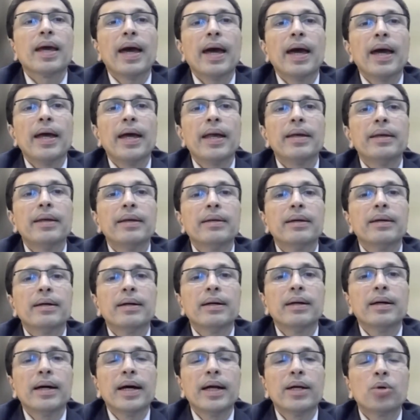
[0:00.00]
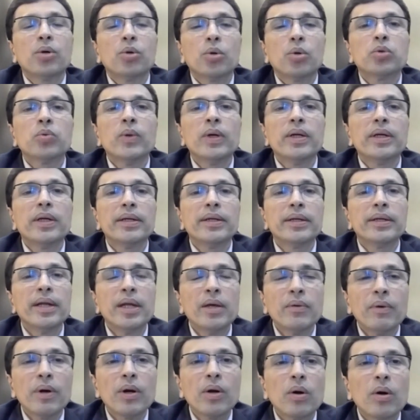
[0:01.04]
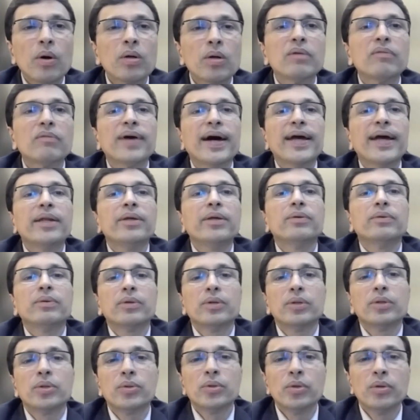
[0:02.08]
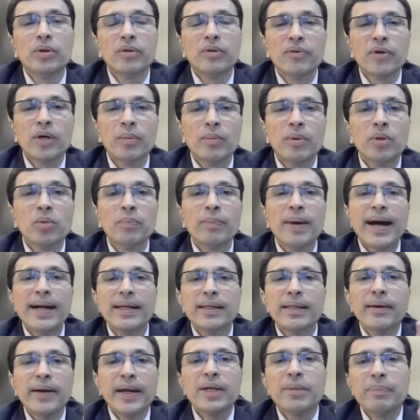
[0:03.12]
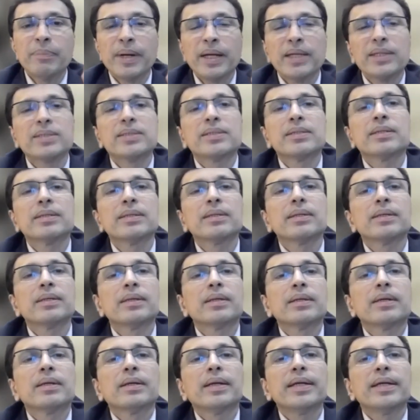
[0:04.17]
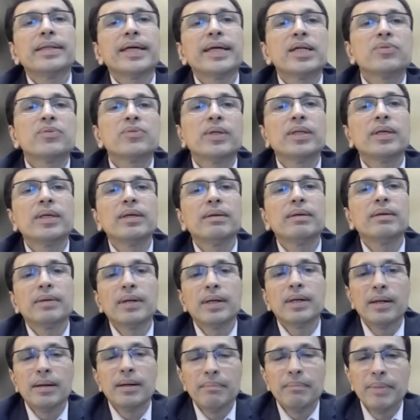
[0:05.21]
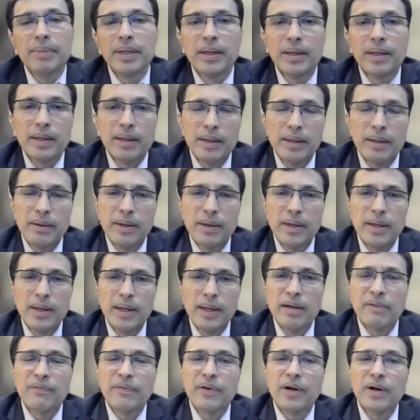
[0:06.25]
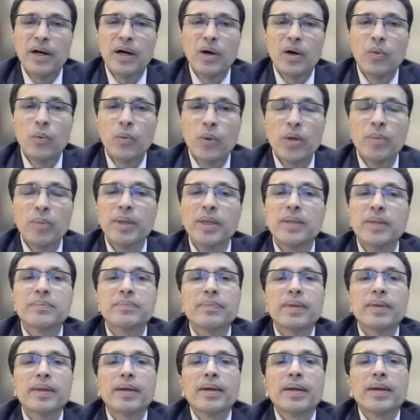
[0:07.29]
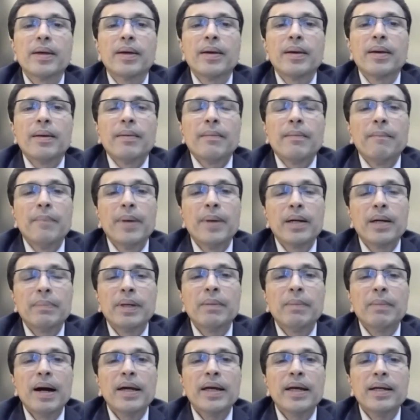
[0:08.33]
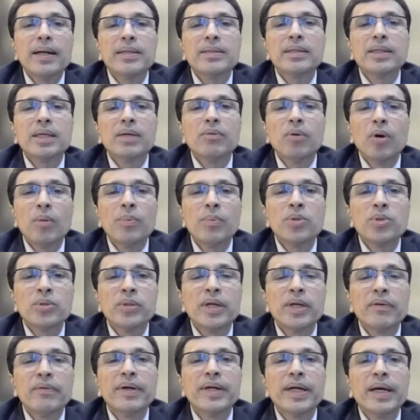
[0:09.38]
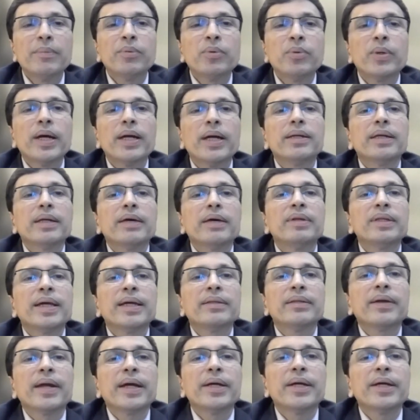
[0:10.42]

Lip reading: and growth will deliver long-term value to you if you're able to buy at the right price. Right? That's where the bigger alpha would be. But the market doesn't give you opportunity every time to get everything at the